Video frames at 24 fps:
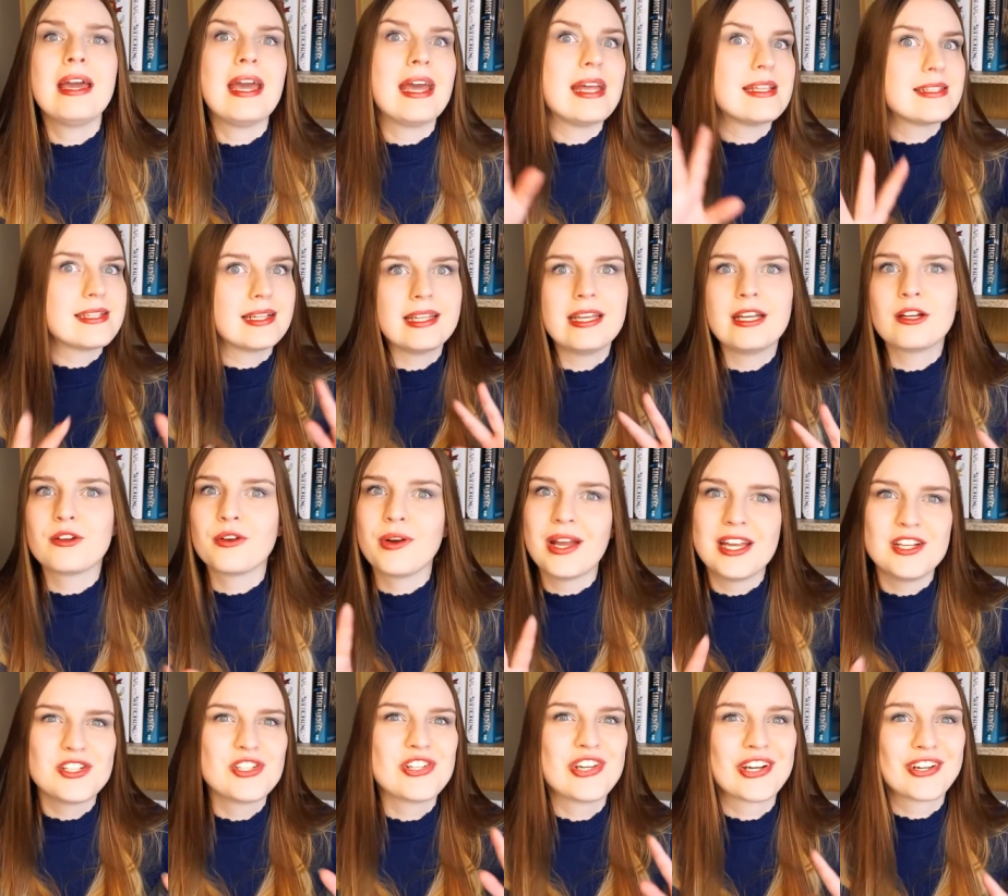Italy,
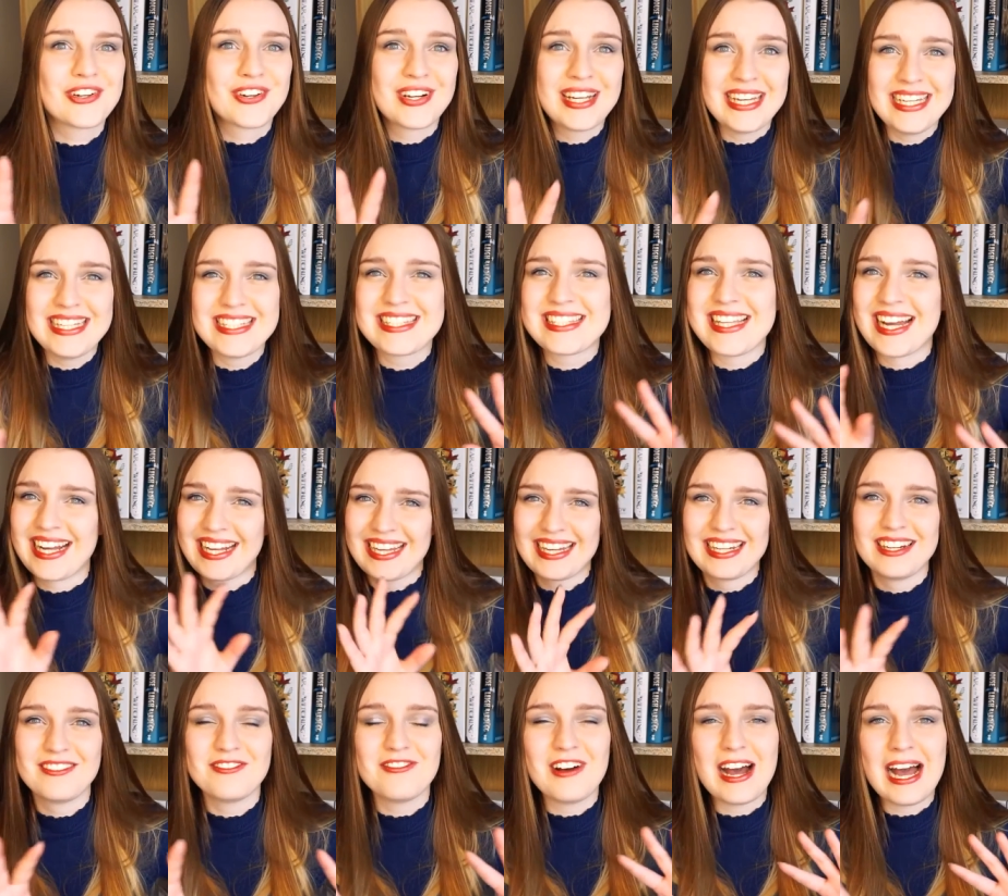Croatia, Greece, that
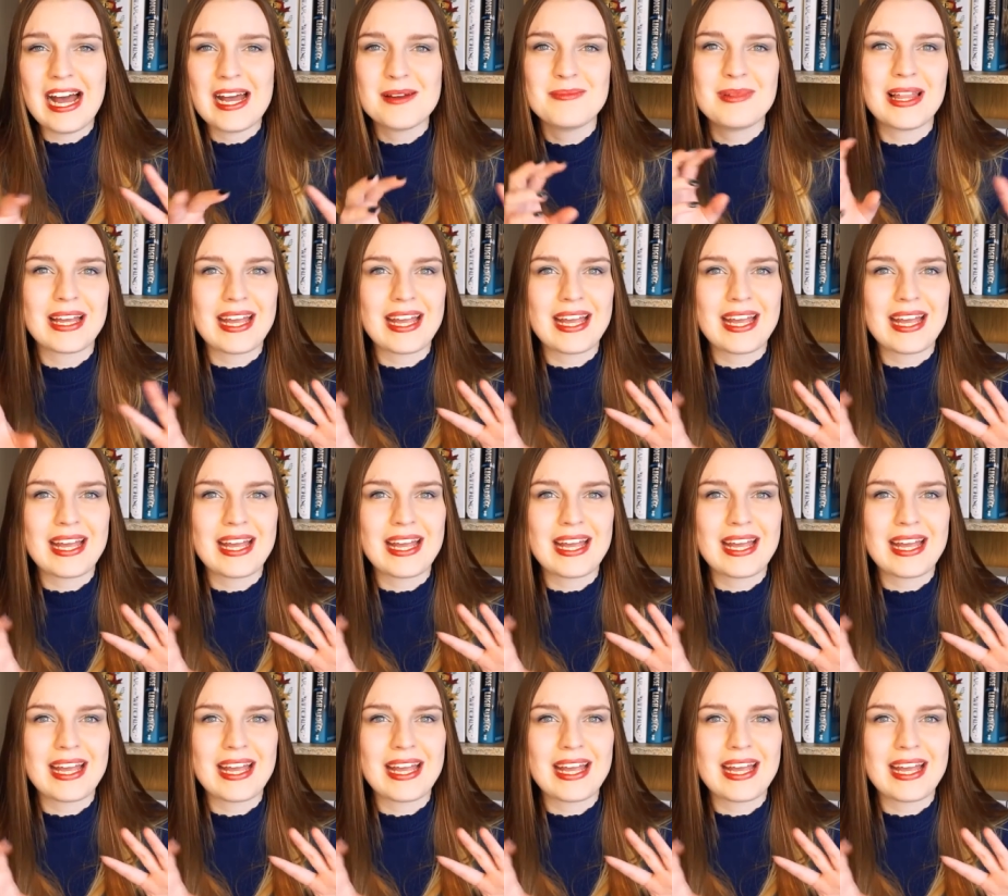kind of vibe,